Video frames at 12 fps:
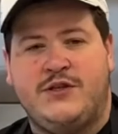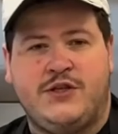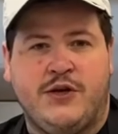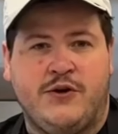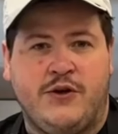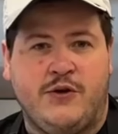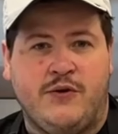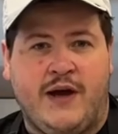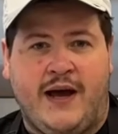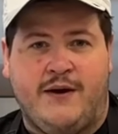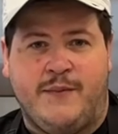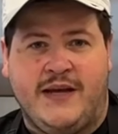to show you
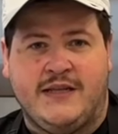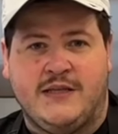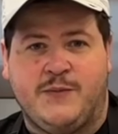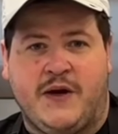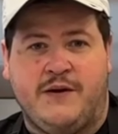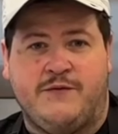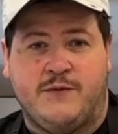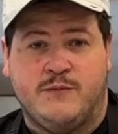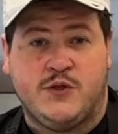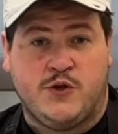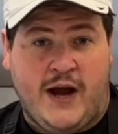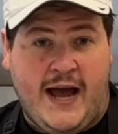how to make this pie from
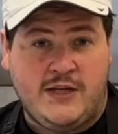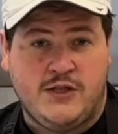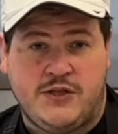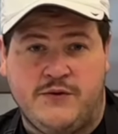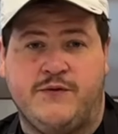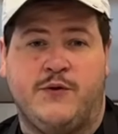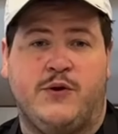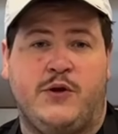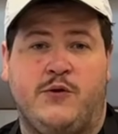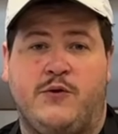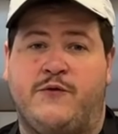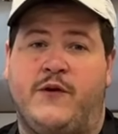scratch for
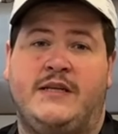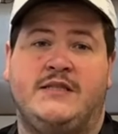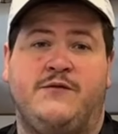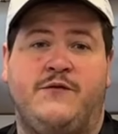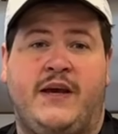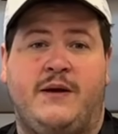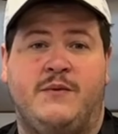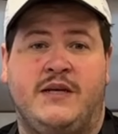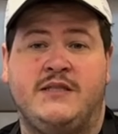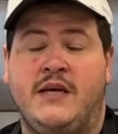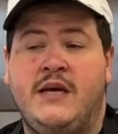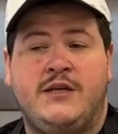your friends and
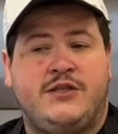families,